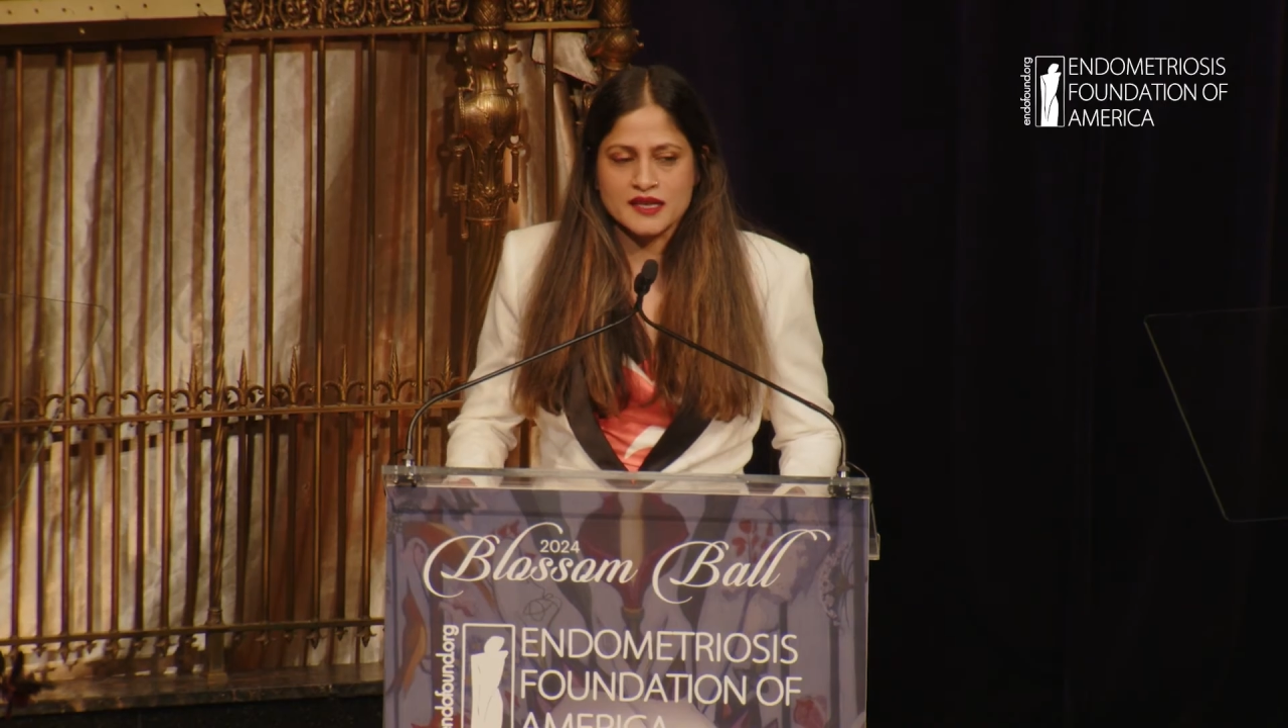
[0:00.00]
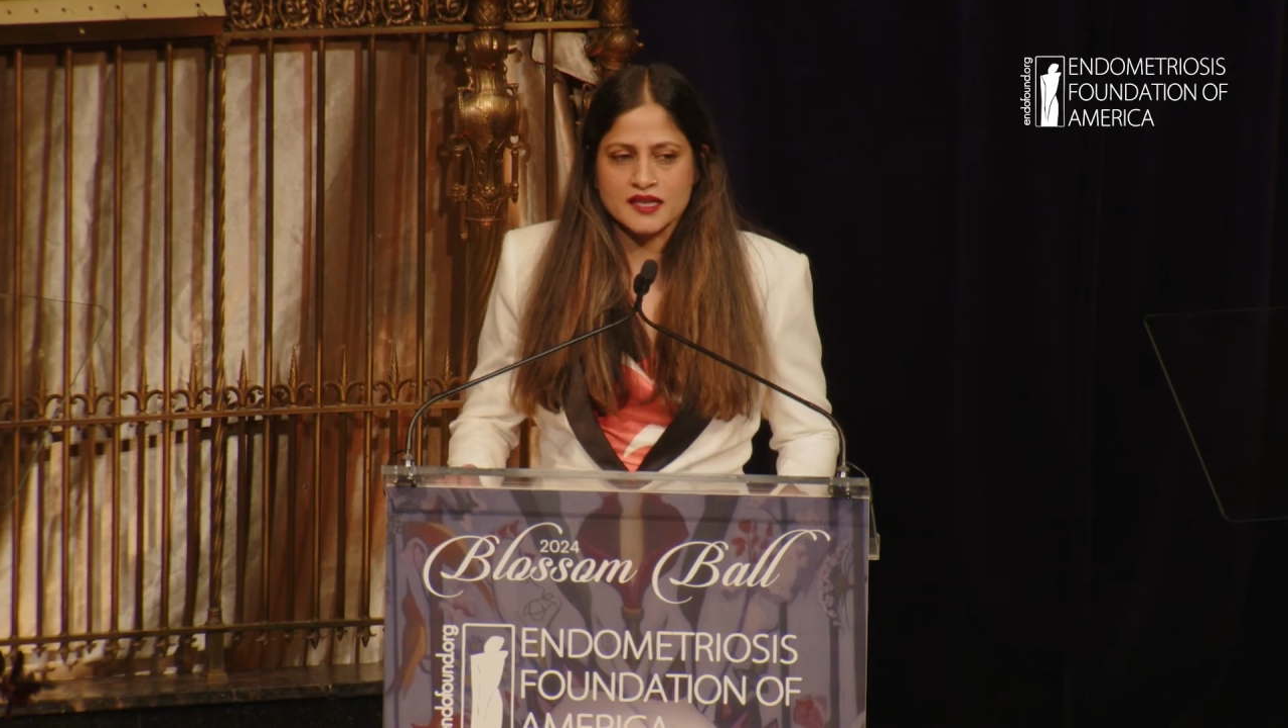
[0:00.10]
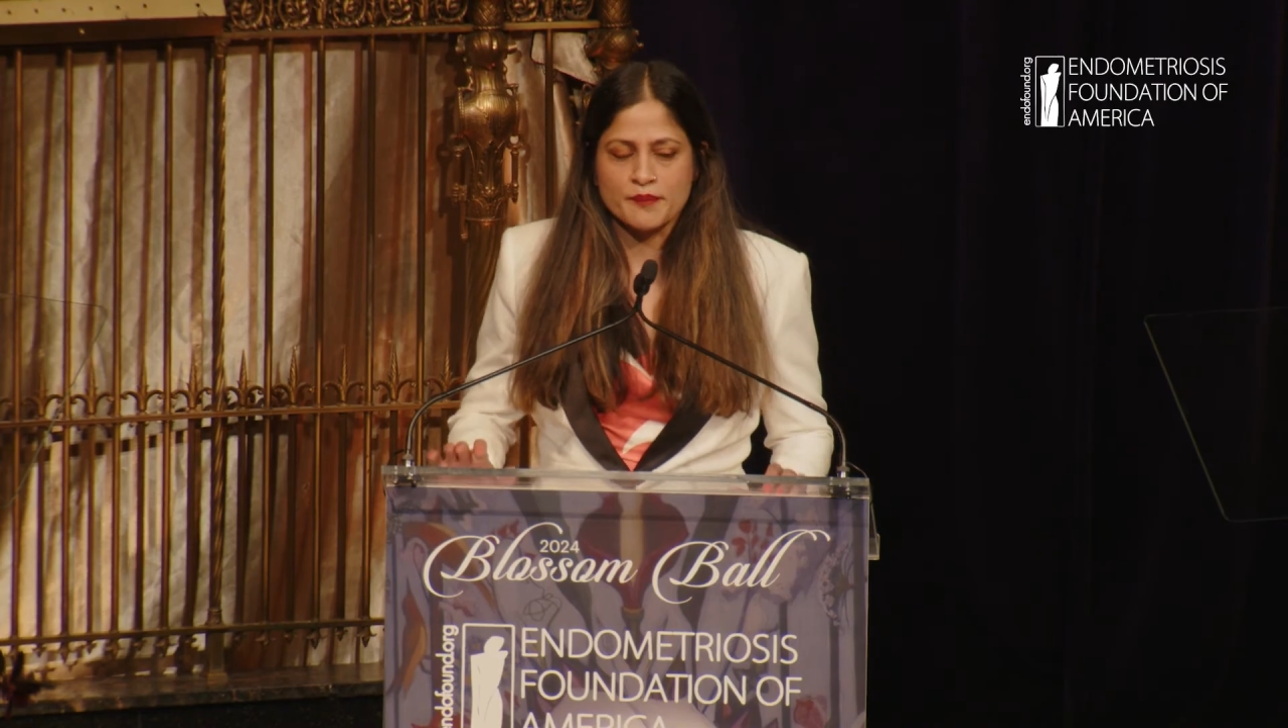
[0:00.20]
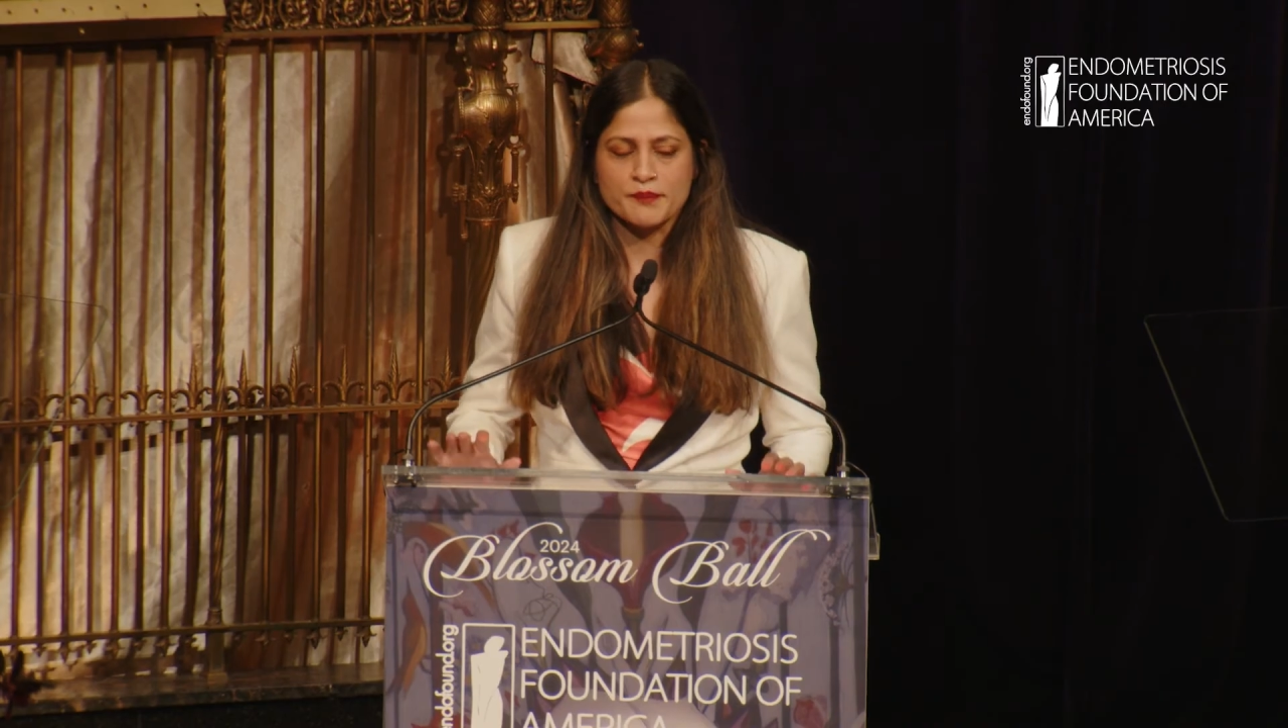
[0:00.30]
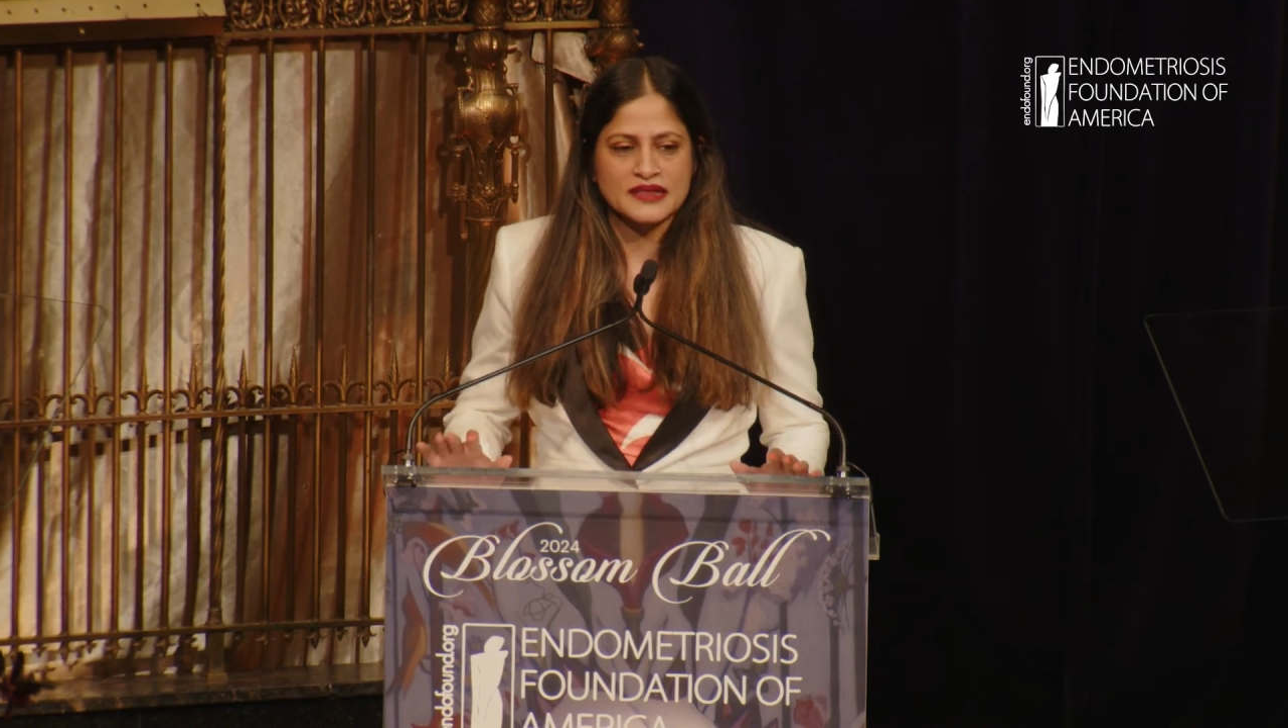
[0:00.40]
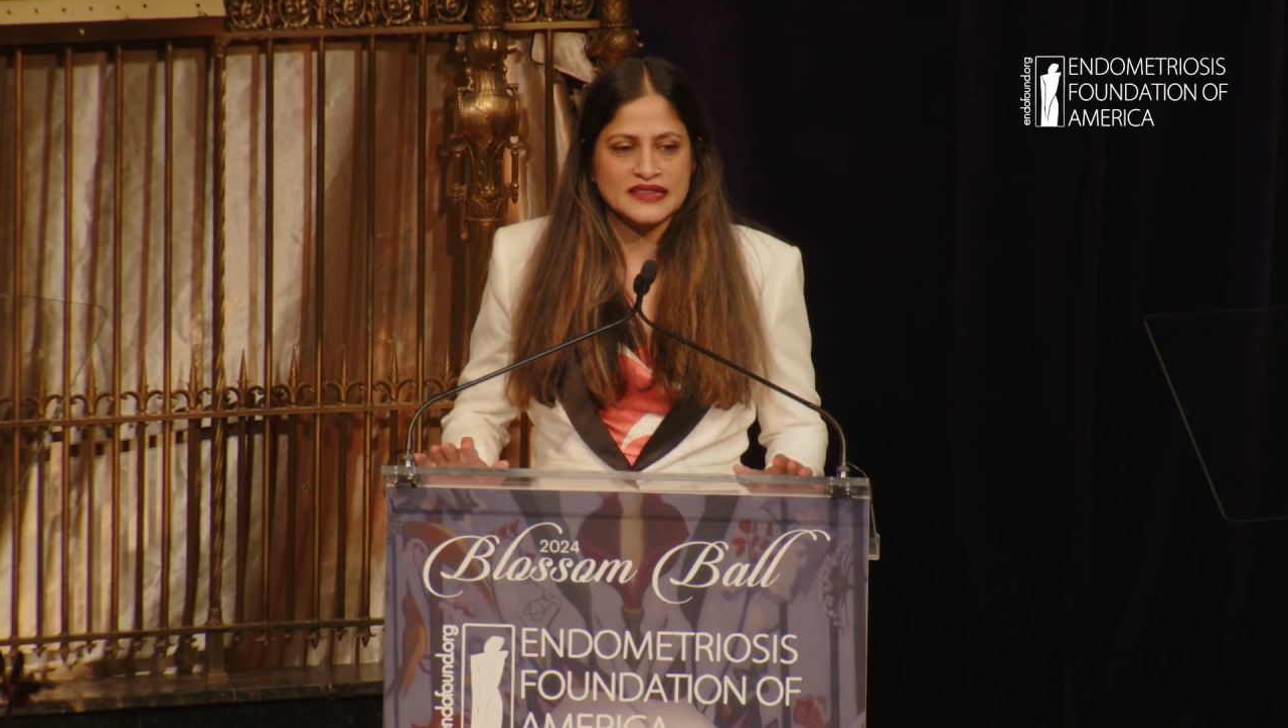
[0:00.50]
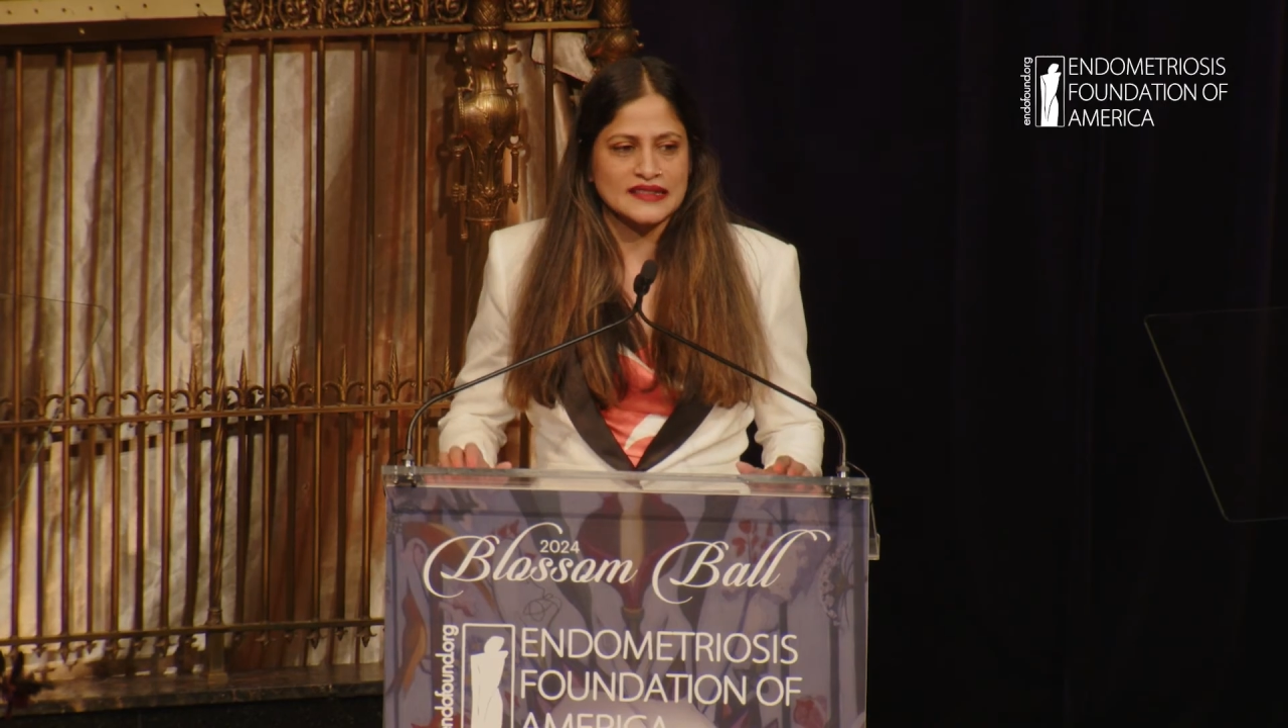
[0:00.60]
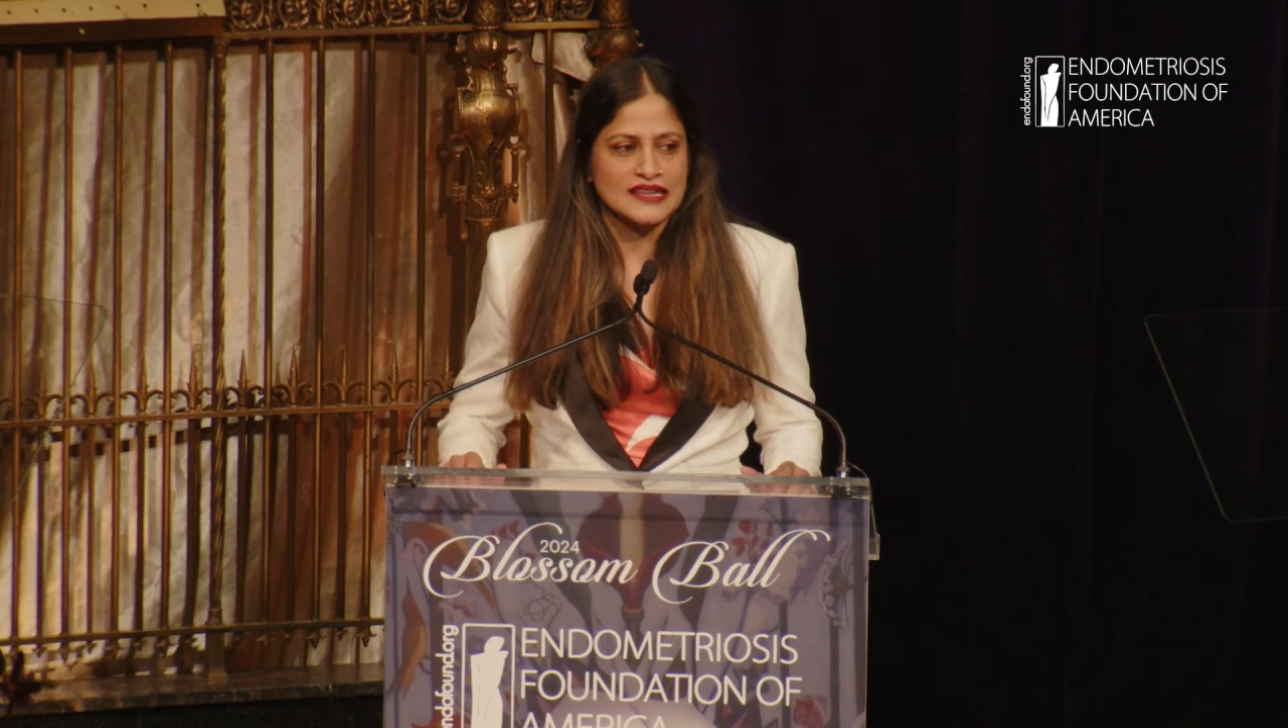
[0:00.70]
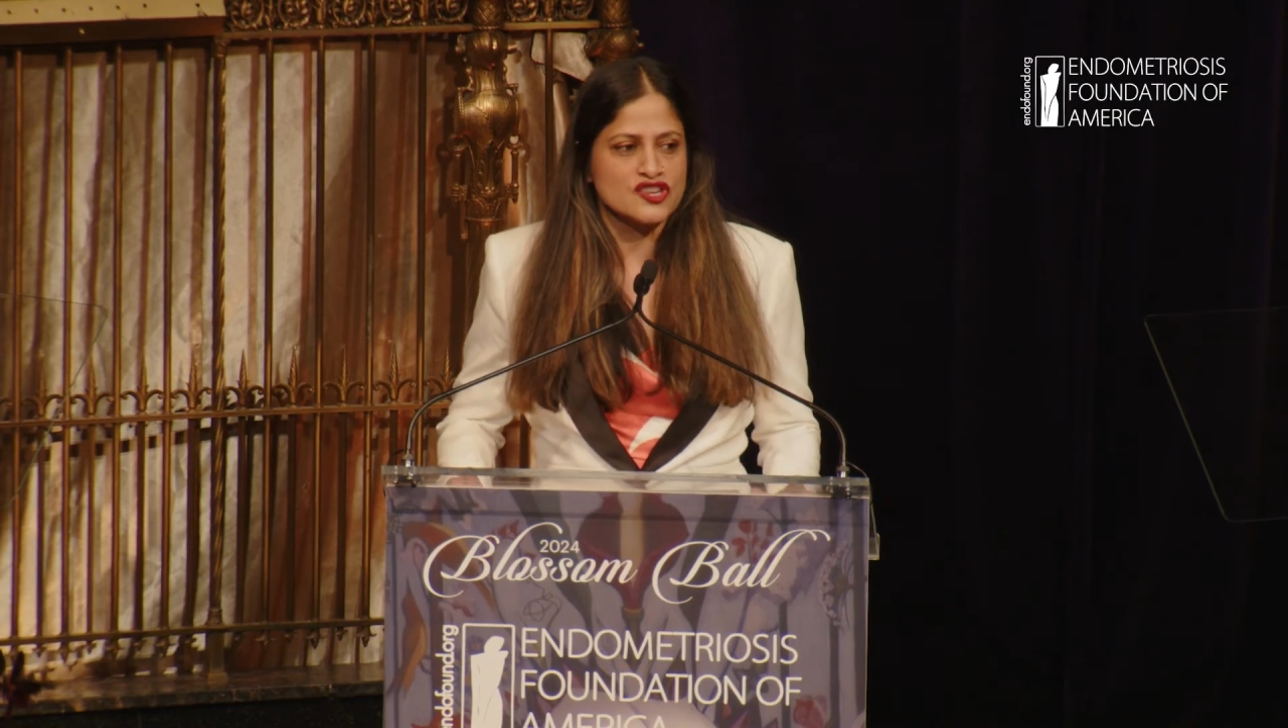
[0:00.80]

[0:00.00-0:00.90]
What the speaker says: completely